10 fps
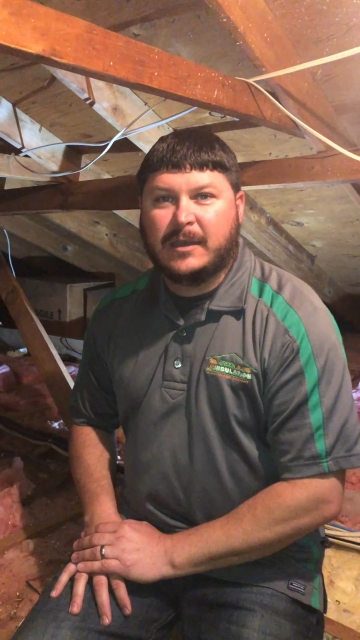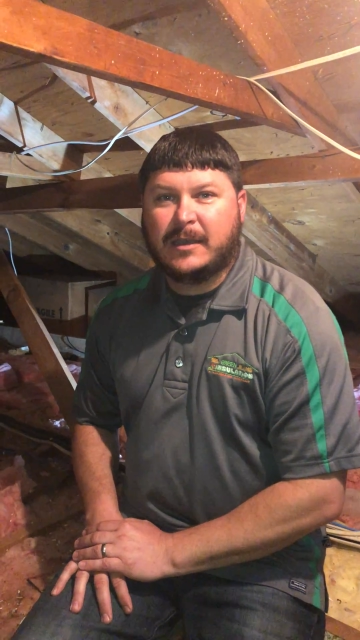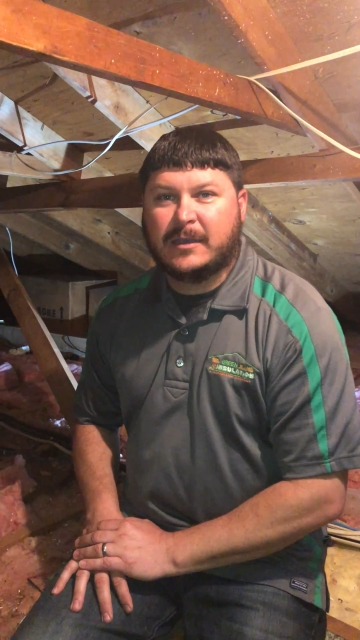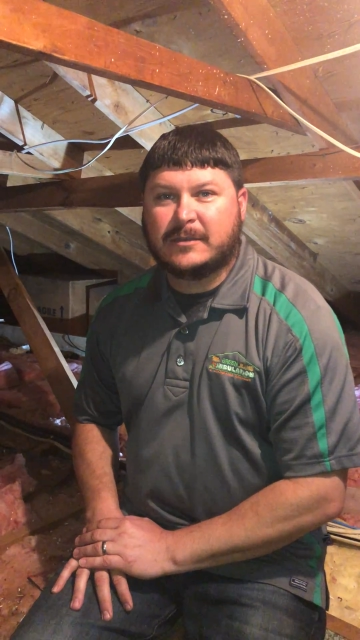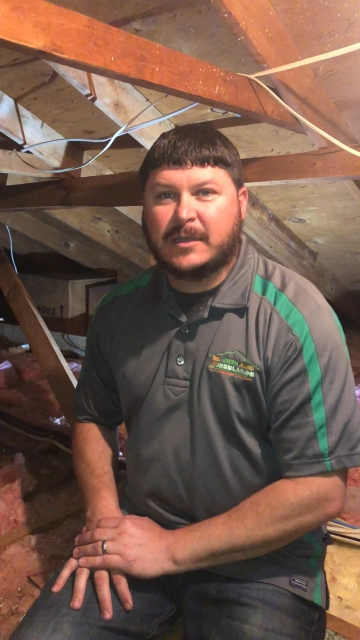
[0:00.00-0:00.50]

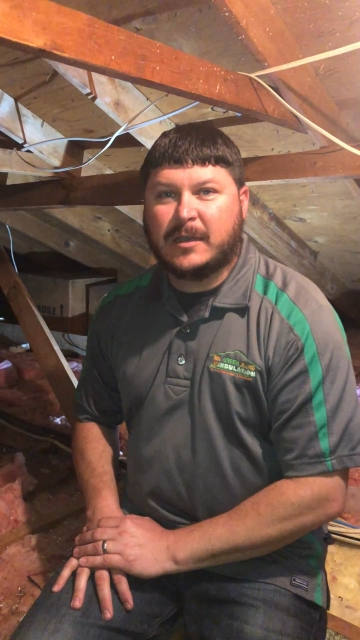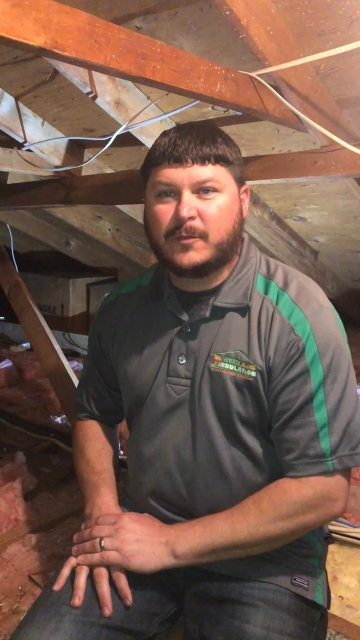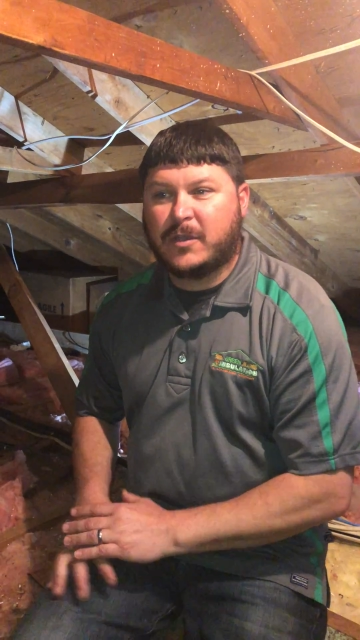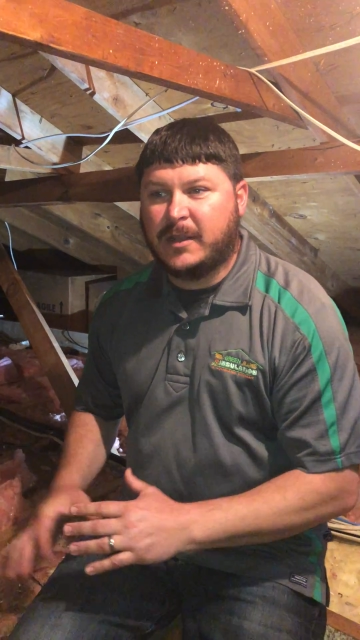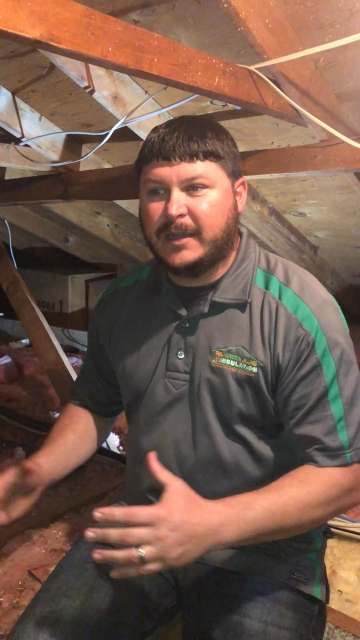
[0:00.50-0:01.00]
and
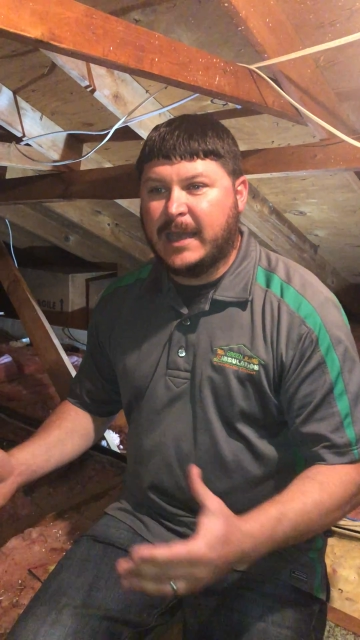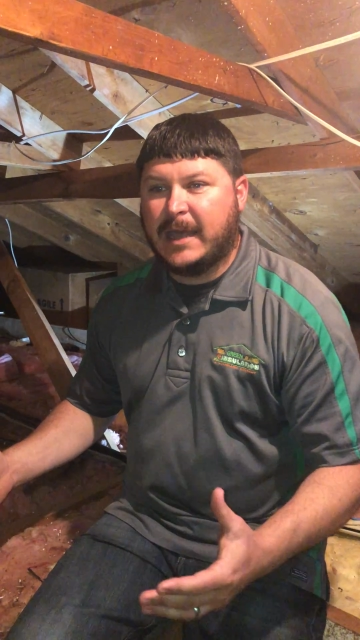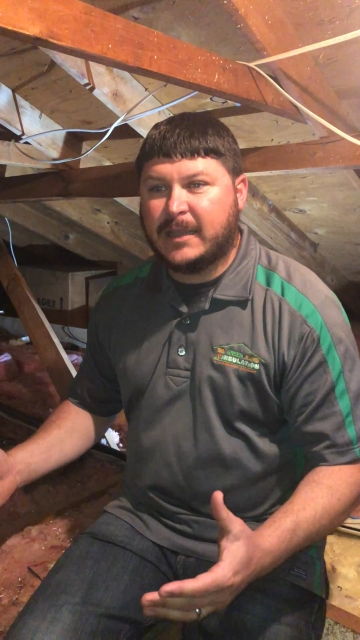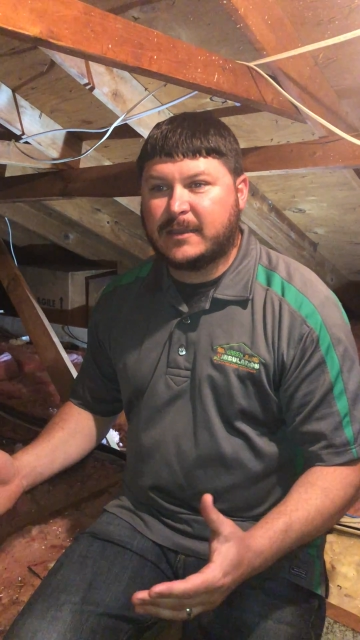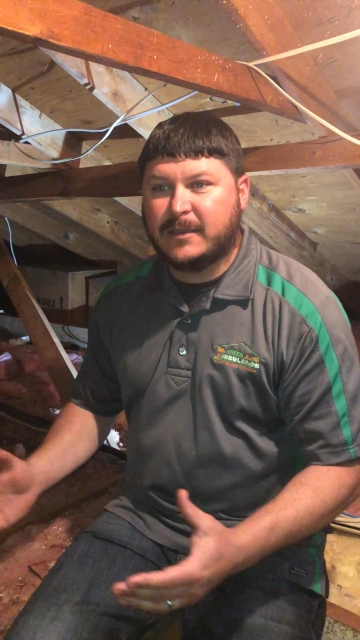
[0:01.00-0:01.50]
we're in an
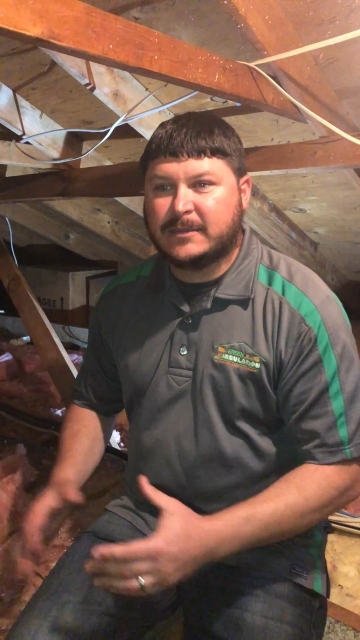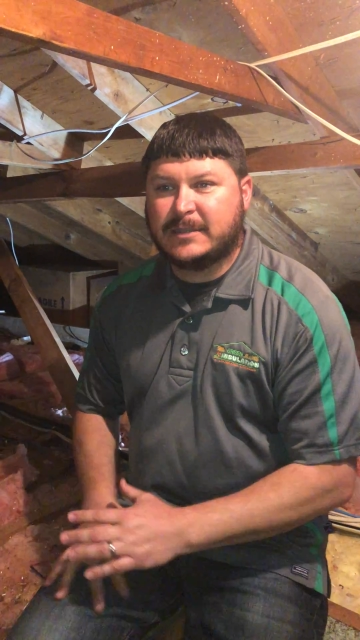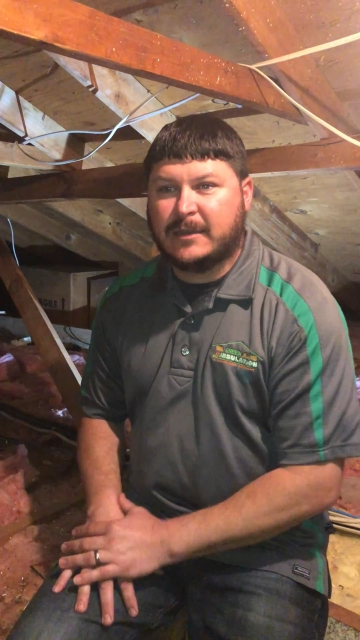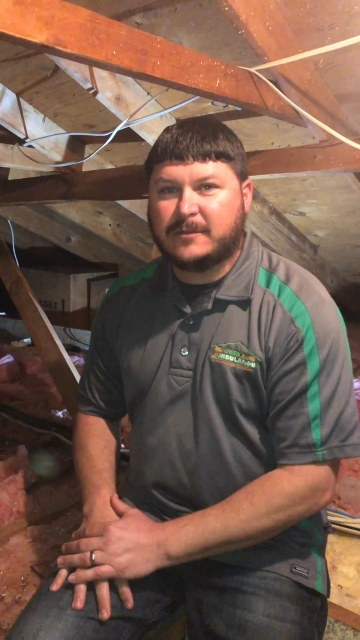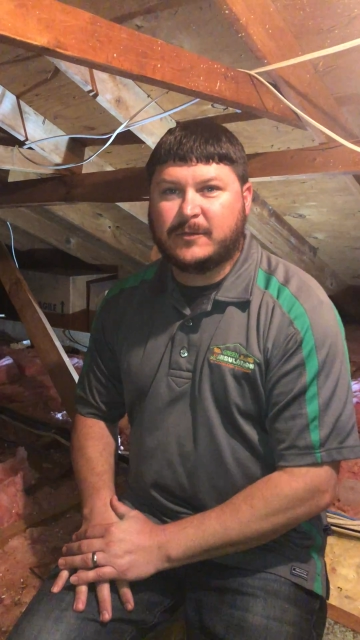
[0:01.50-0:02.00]
attic in
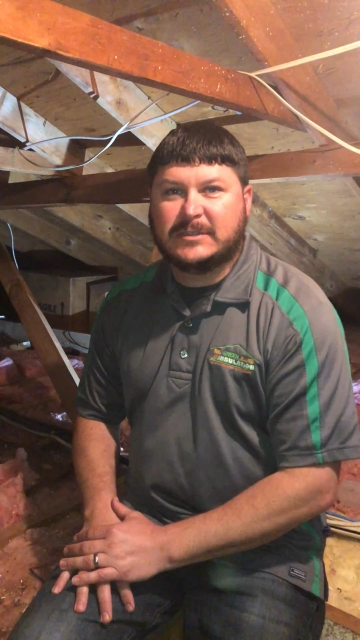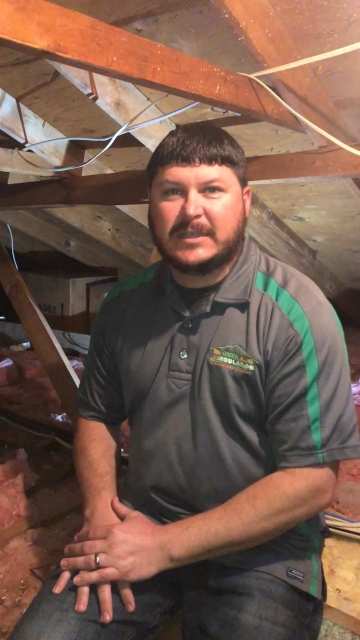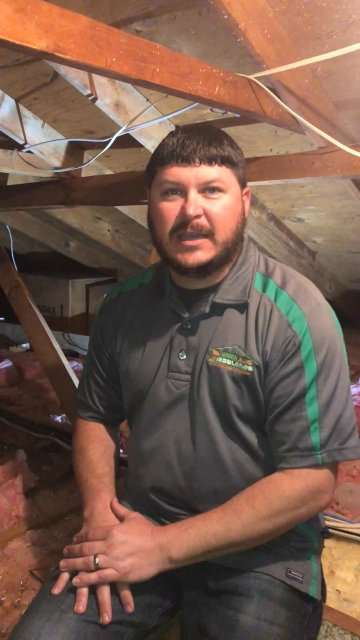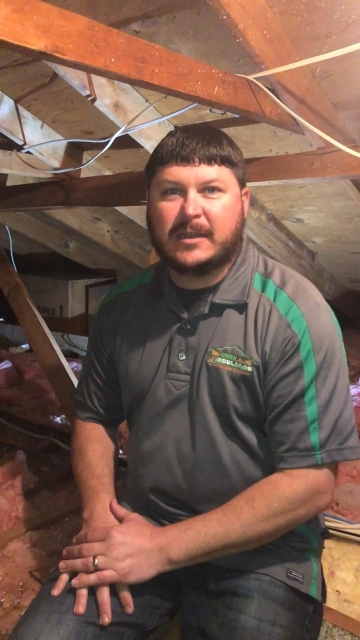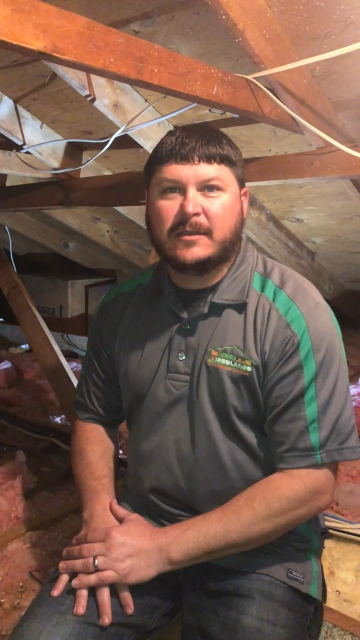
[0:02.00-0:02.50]
South
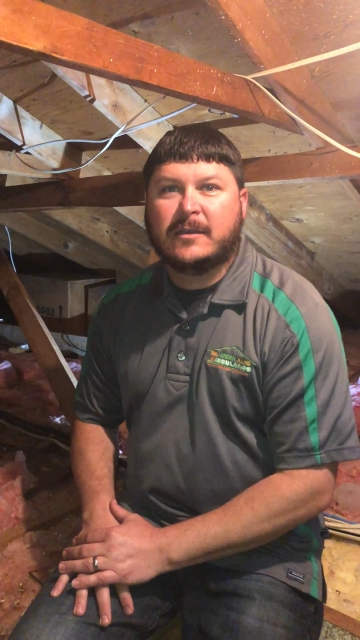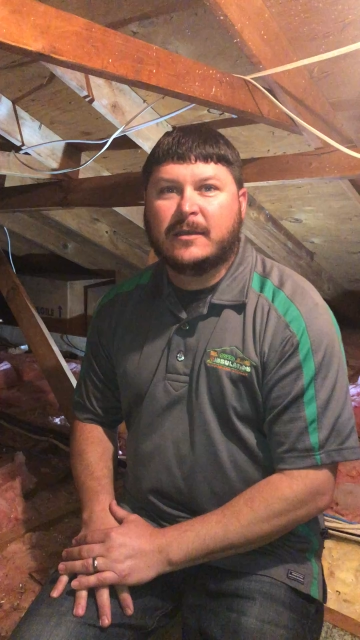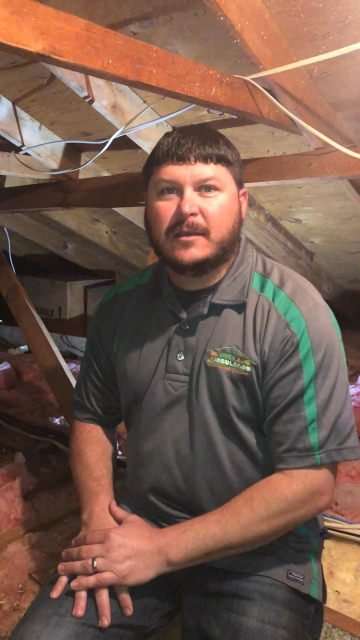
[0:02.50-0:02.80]
Louisiana,